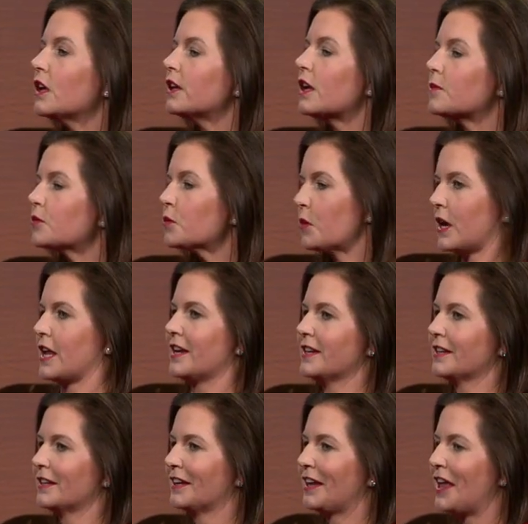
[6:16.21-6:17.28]
Number 1,
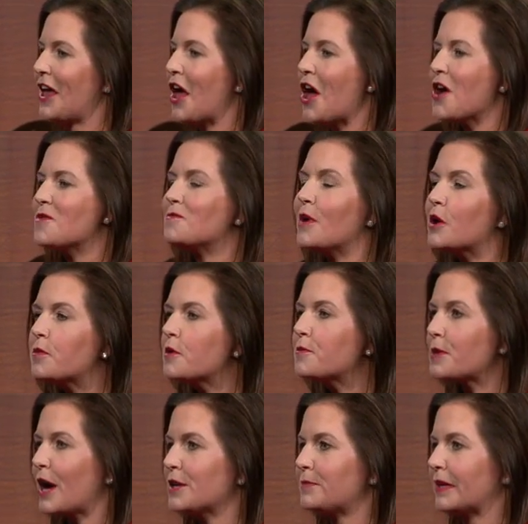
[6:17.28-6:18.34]
mobile
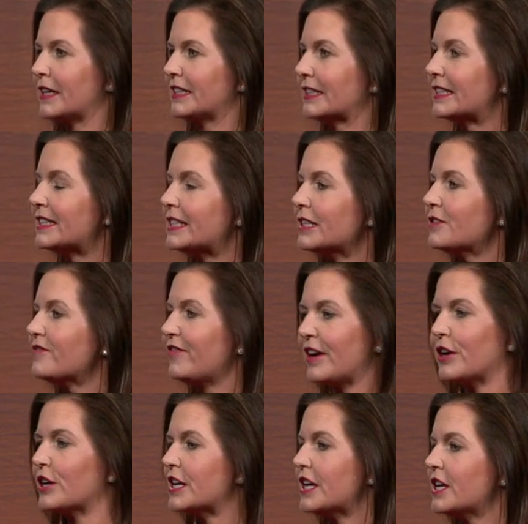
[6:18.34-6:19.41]
broadband is still
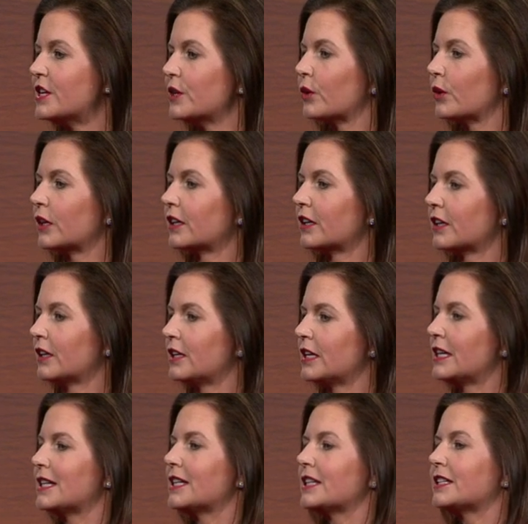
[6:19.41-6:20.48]
very new.
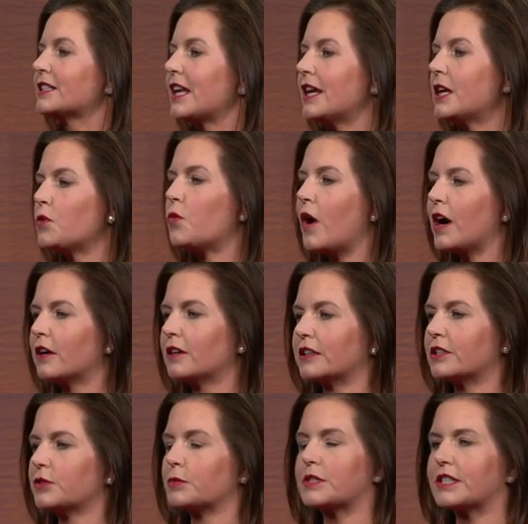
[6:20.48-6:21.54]
Saying
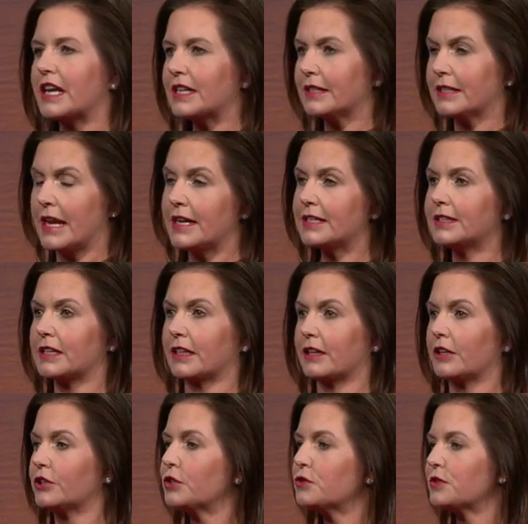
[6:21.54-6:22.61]
wireless was nascent
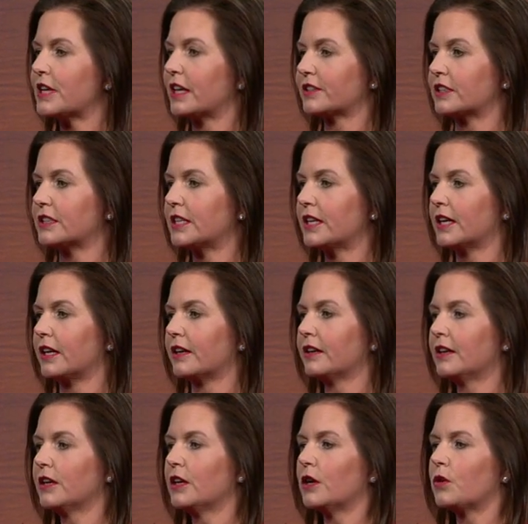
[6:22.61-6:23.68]
in 2010
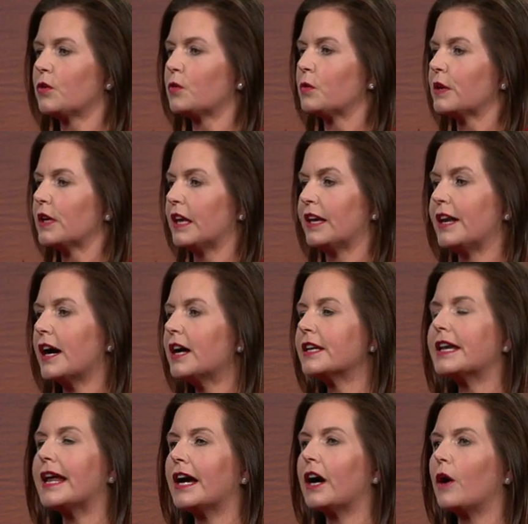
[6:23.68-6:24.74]
and
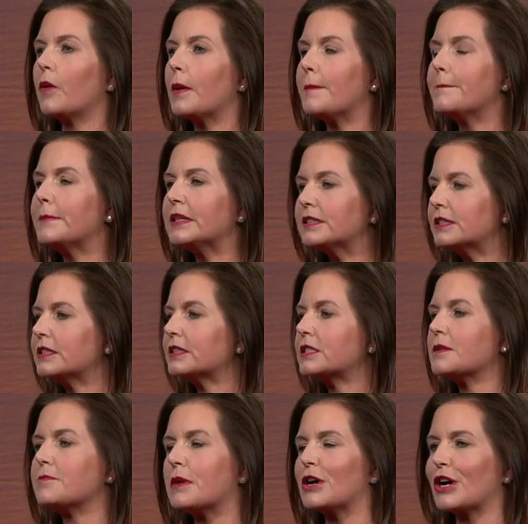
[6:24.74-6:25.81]
not now misses
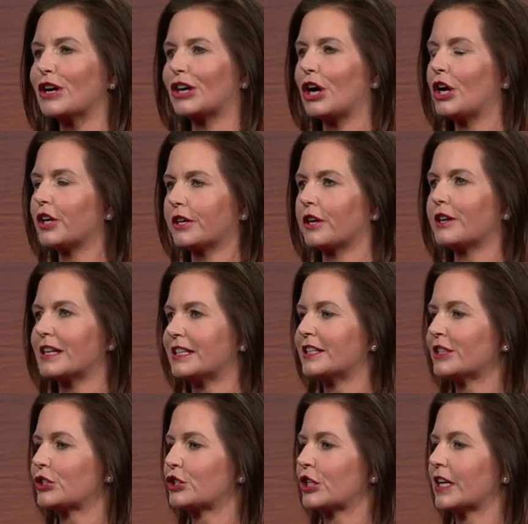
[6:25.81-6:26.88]
the mark on our
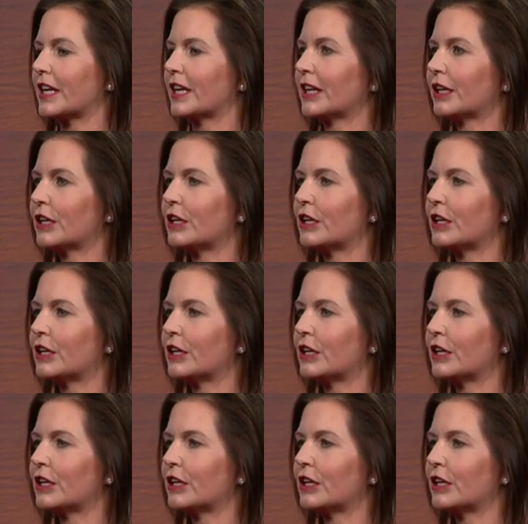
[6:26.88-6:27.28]
industry.